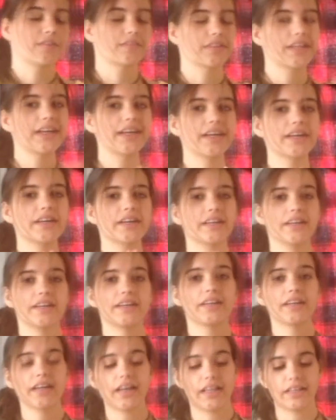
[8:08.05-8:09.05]
there,
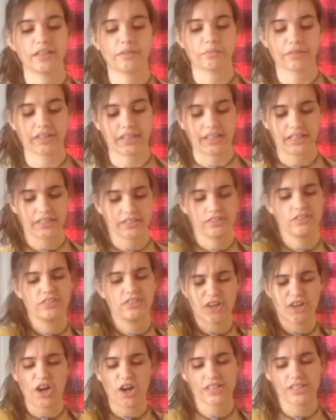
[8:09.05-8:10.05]
and then we're gonna like
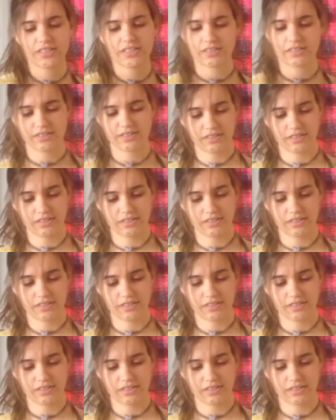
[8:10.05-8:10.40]
toss